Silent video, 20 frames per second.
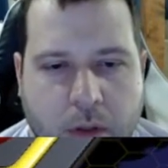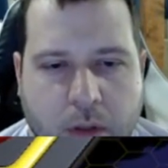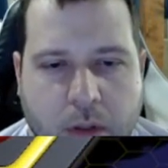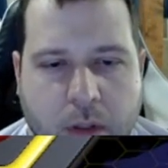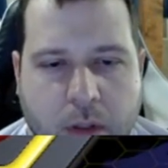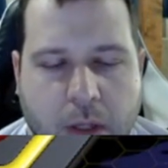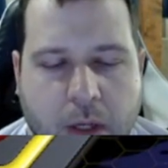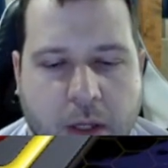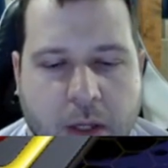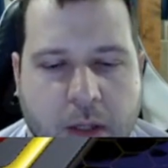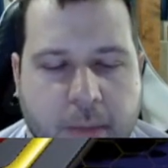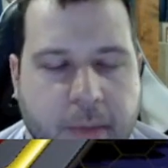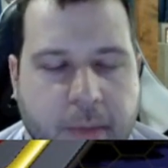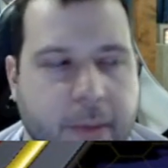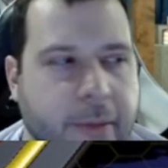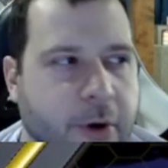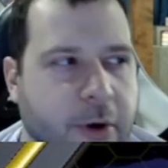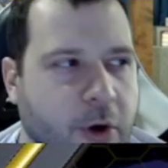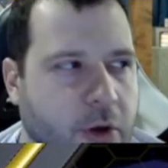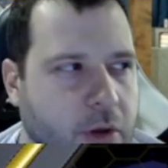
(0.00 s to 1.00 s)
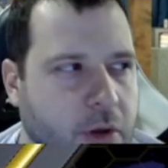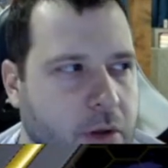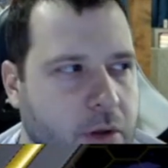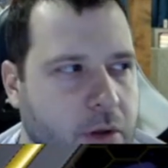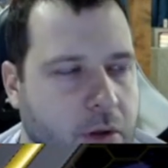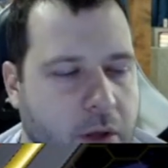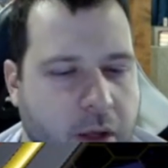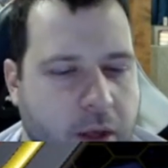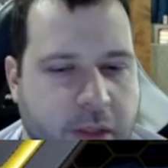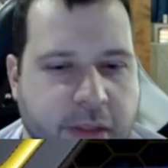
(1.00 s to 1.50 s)
the Bibarel
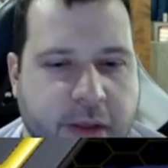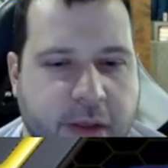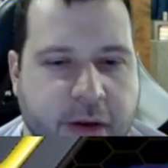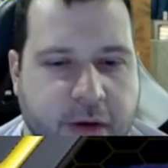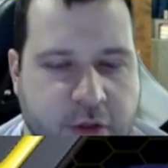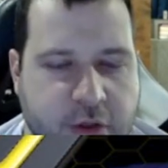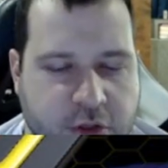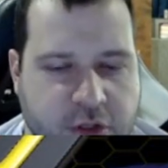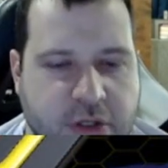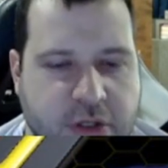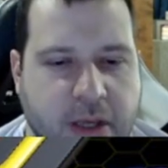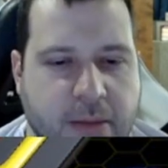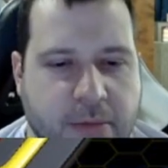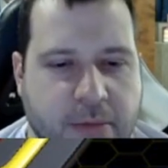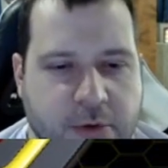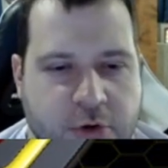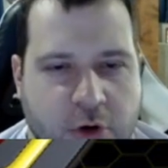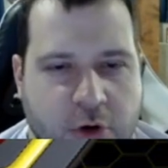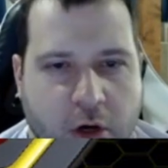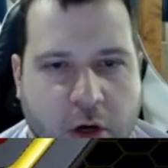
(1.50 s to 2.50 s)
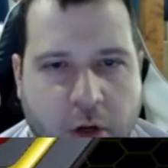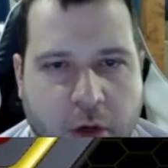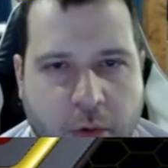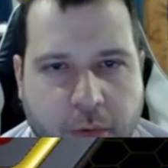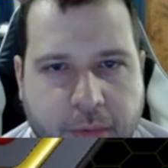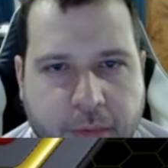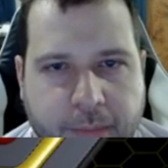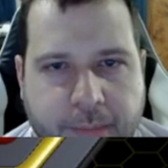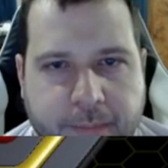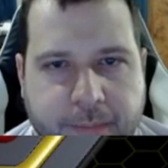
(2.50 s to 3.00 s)
and then just keep the draw
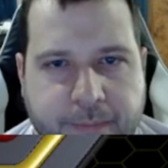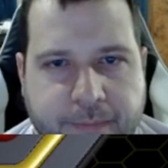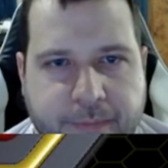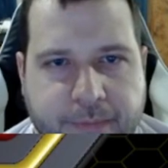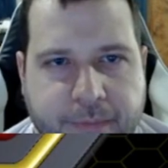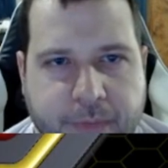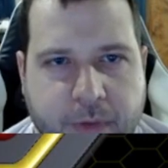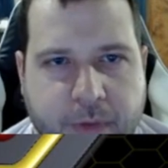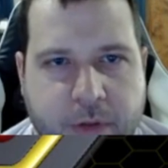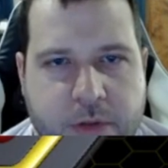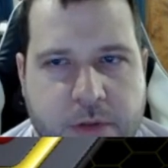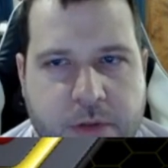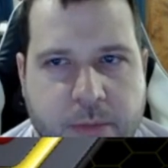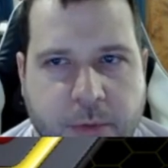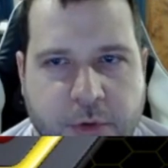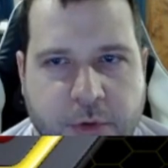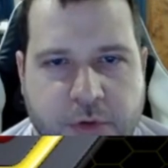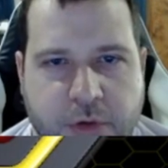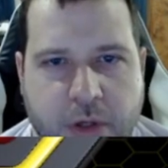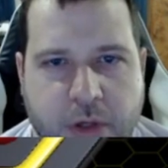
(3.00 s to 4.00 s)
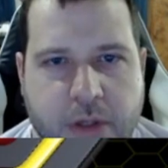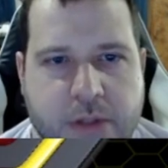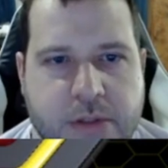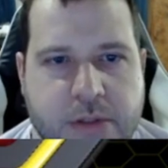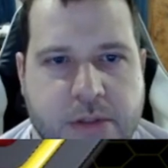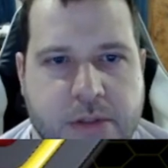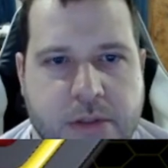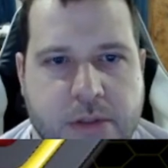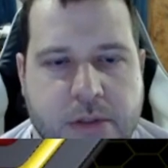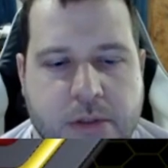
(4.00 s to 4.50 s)
going. There's the
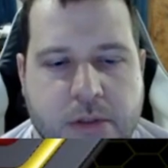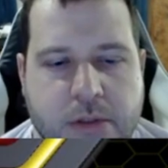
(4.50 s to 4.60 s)
Moltres.